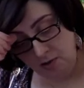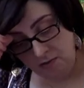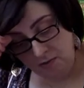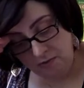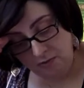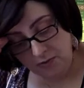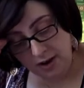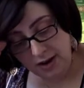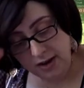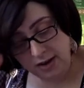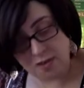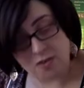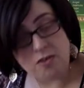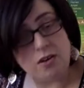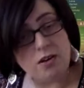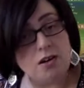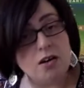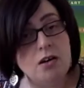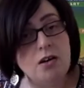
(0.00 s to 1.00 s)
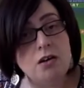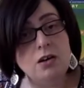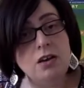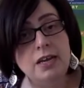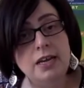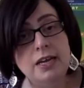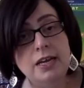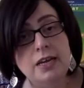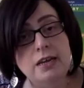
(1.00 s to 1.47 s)
a friend or a
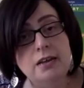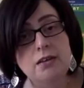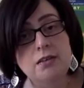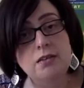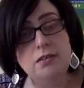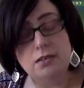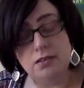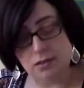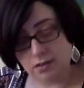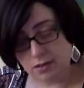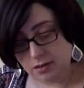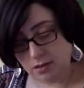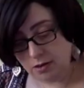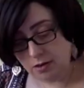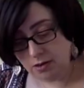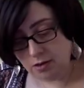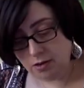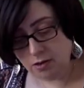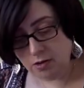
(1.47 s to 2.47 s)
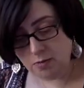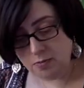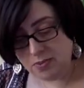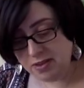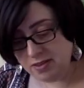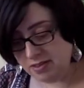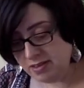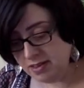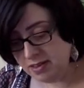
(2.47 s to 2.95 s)
colleague or a
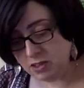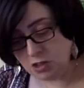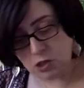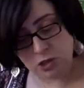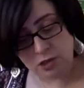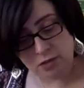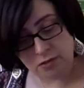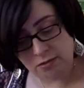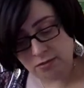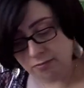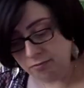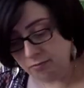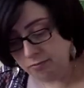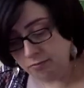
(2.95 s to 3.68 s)
position,